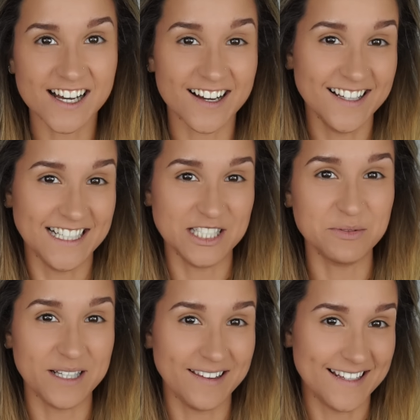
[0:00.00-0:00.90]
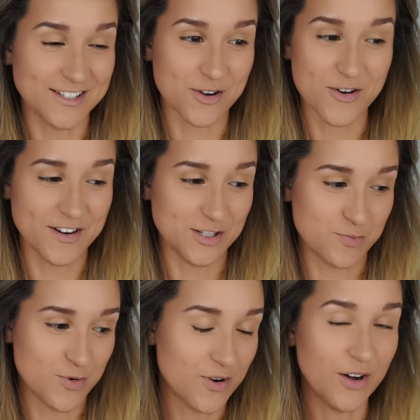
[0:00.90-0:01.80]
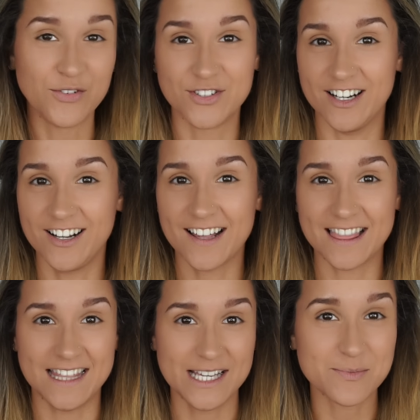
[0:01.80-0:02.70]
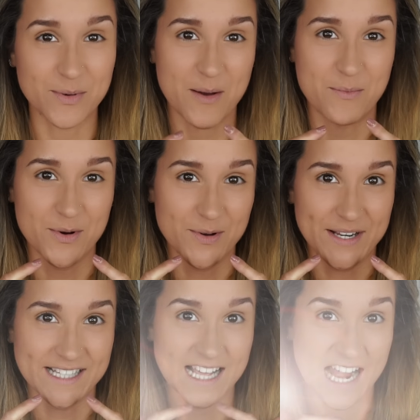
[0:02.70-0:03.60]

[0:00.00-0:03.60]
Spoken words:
I need to be this orange more often. Look at these bad boys.